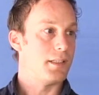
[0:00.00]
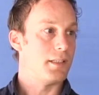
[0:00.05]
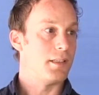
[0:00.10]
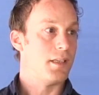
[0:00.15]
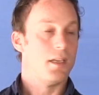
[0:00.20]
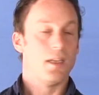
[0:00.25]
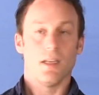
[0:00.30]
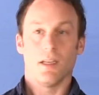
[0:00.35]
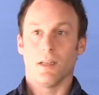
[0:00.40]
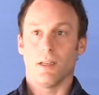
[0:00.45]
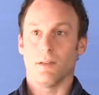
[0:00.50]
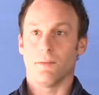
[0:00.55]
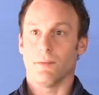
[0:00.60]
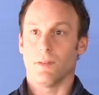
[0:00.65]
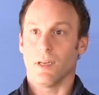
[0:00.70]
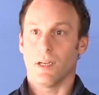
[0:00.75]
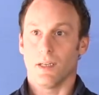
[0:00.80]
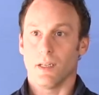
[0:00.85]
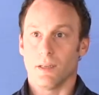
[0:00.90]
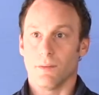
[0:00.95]
And,
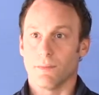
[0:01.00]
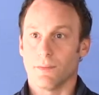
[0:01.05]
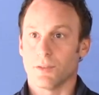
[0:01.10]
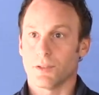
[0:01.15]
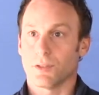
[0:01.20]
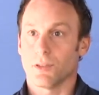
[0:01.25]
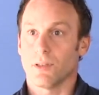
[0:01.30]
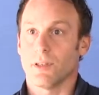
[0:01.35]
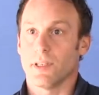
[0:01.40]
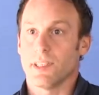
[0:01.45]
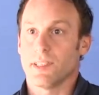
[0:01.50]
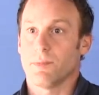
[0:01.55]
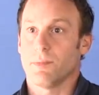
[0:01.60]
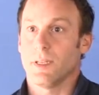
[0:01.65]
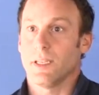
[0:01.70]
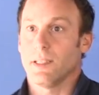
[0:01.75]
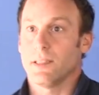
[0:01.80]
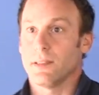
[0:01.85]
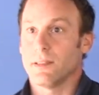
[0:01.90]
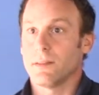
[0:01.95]
and, and for sure, I
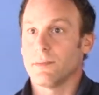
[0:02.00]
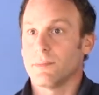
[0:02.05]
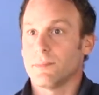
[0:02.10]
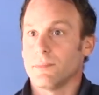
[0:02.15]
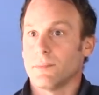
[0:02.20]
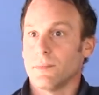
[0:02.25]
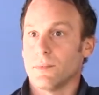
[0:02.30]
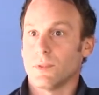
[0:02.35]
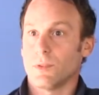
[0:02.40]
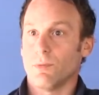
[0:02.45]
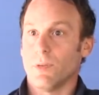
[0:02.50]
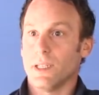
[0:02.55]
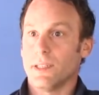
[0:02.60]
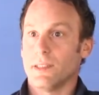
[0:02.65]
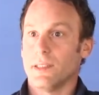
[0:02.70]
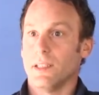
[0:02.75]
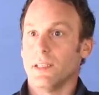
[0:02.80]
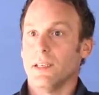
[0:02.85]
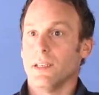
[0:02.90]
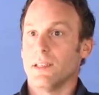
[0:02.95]
spent
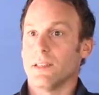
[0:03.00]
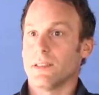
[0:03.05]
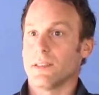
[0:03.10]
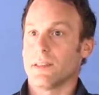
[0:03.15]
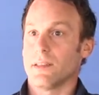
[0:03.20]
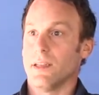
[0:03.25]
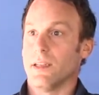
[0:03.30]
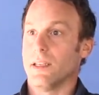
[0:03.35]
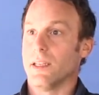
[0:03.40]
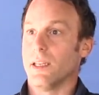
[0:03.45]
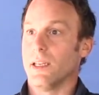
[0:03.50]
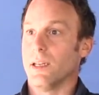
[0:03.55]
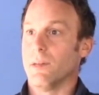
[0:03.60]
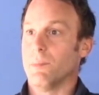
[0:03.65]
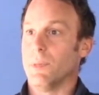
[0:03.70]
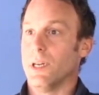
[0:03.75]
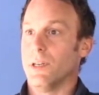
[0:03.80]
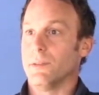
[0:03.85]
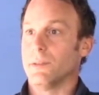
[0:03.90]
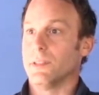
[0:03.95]
20 years thinking
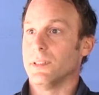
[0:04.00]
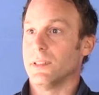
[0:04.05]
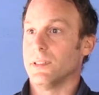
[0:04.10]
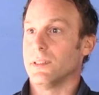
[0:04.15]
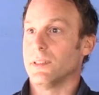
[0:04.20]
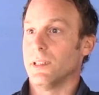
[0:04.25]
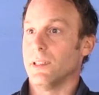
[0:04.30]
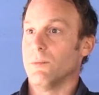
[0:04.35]
about it.